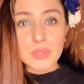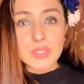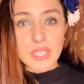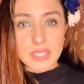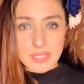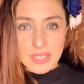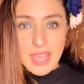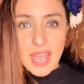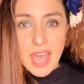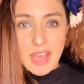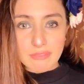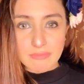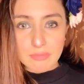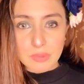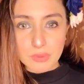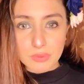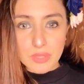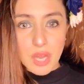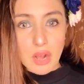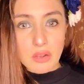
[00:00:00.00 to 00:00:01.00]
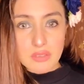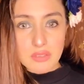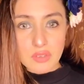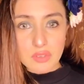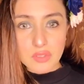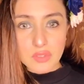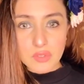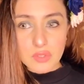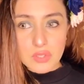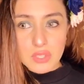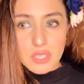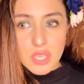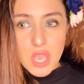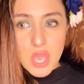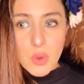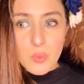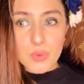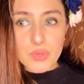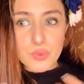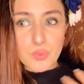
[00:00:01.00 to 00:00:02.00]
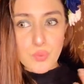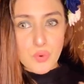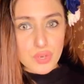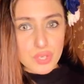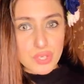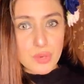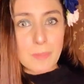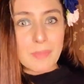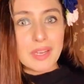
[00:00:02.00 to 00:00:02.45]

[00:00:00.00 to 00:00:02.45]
that they have blue dark circles, which won't